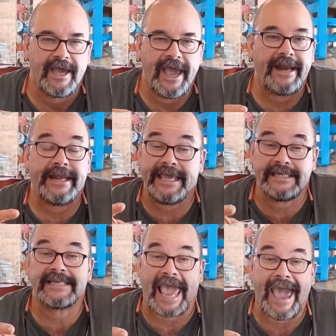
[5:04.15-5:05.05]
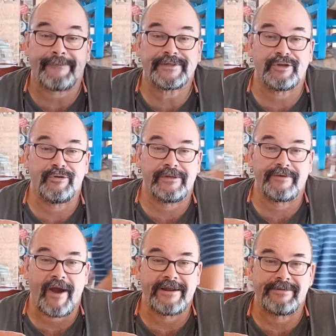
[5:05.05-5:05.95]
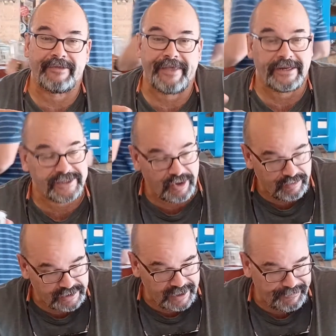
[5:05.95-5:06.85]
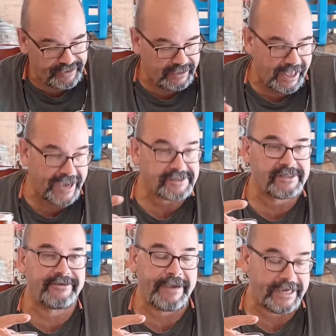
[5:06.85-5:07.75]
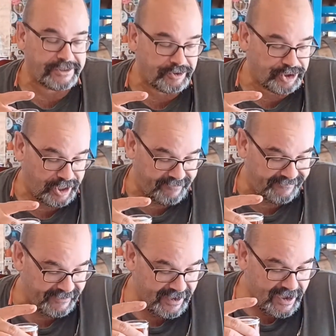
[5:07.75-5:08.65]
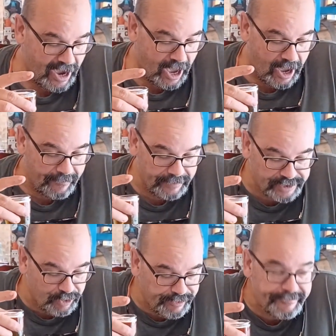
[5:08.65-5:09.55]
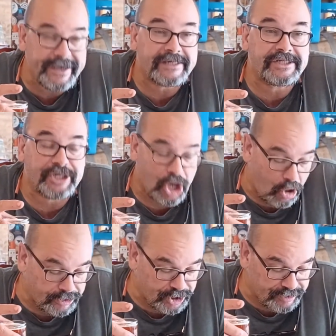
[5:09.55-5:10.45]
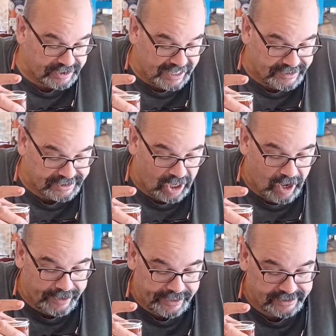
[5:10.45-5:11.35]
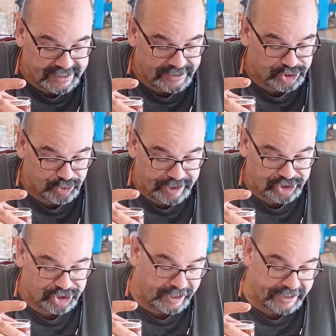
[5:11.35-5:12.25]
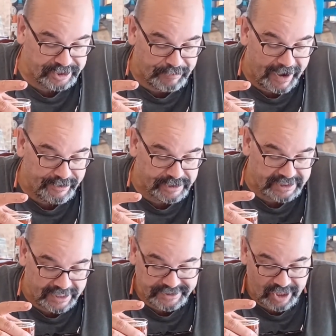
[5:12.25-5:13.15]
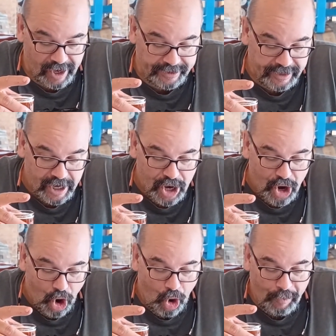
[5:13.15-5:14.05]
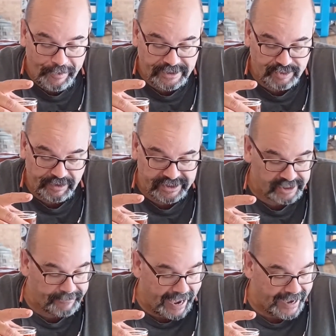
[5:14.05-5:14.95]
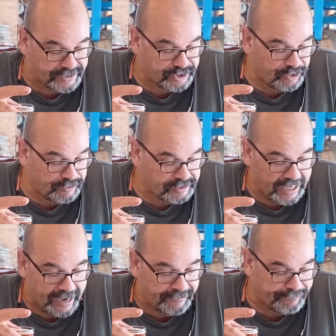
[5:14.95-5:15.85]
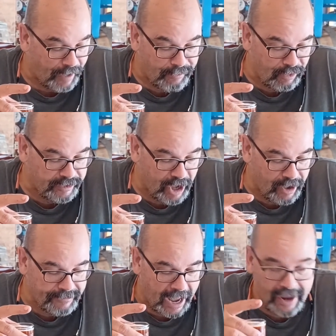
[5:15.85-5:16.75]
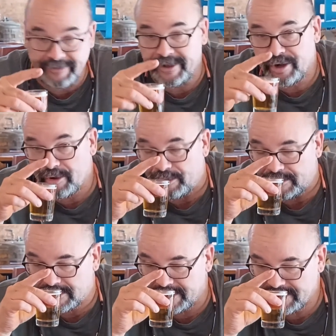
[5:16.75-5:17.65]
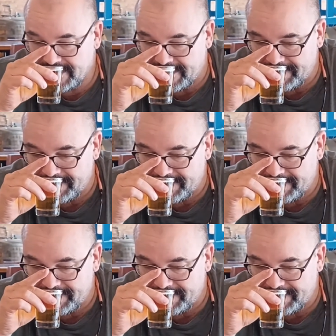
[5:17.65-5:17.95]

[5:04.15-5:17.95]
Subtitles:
And he's absolutely right about that. So tip of the glass to the Master Chief. So the mixed culture Saison, it says traditionally inspired Saison opens with some esters and bubble gum on the nose. Let's see.